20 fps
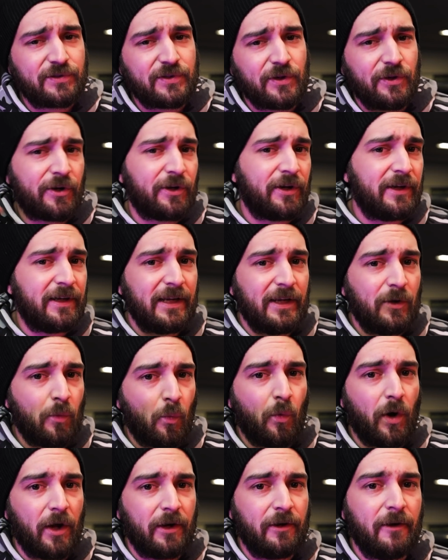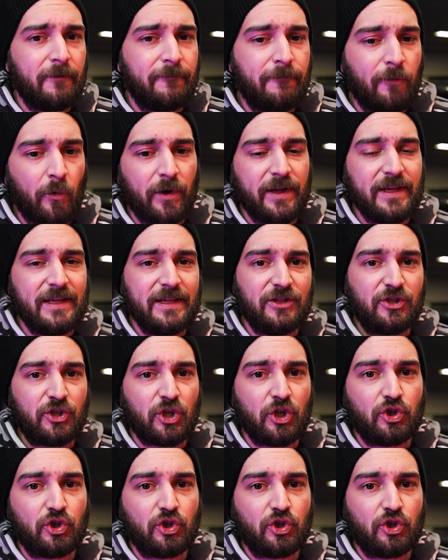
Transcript: so you're gonna need one for each